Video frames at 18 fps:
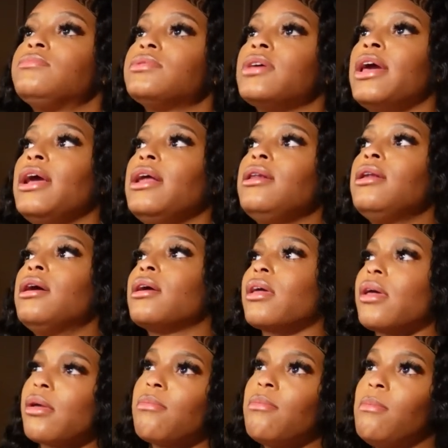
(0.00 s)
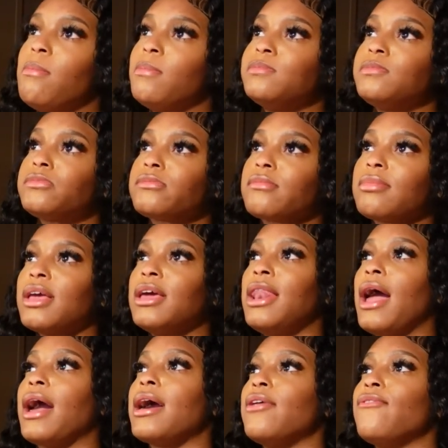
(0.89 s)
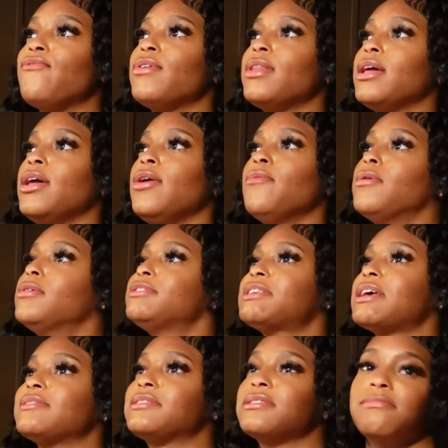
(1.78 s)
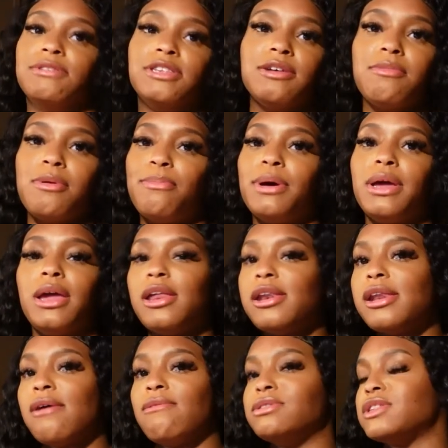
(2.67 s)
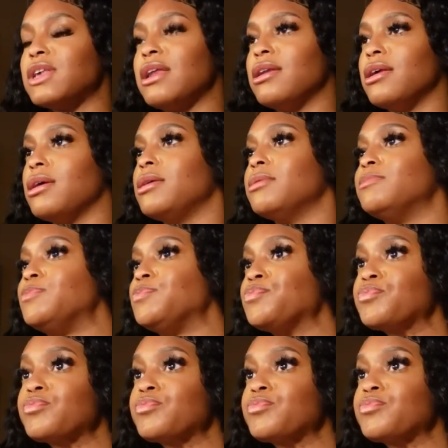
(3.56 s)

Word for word: He looking. And I got a feeling he won't say something to me, but he never say name.